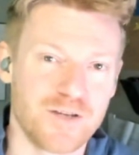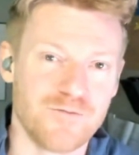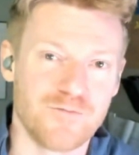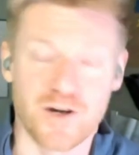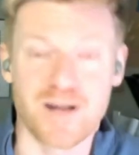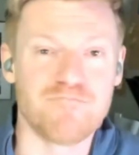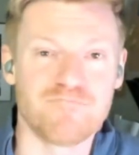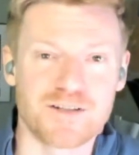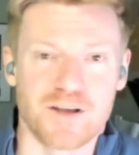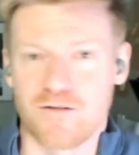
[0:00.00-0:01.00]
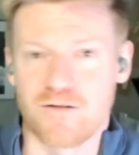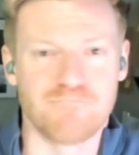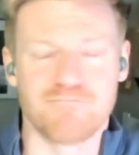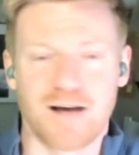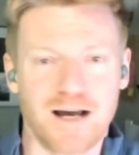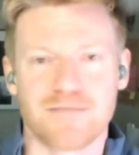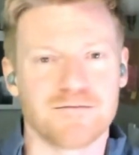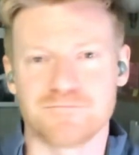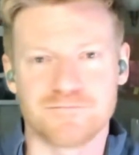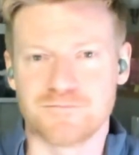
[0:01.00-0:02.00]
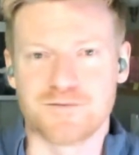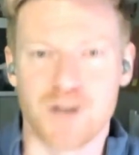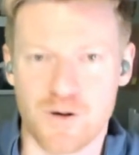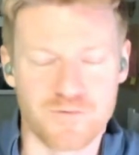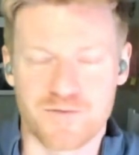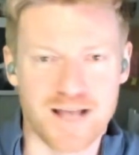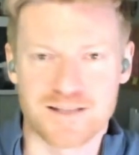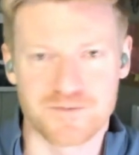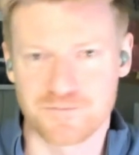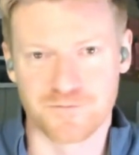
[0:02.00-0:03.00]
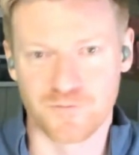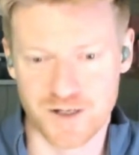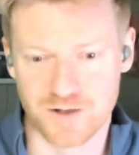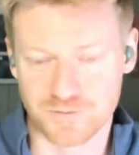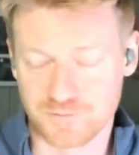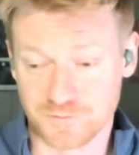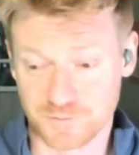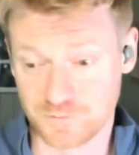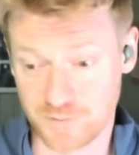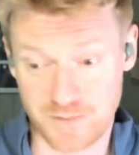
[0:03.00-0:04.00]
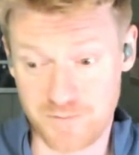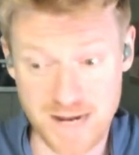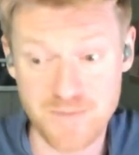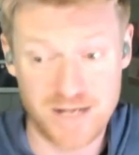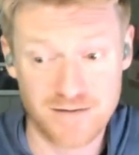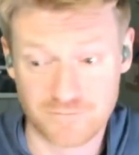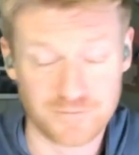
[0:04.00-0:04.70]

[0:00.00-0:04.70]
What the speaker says: you dream. So I don't know if that's real, but maybe.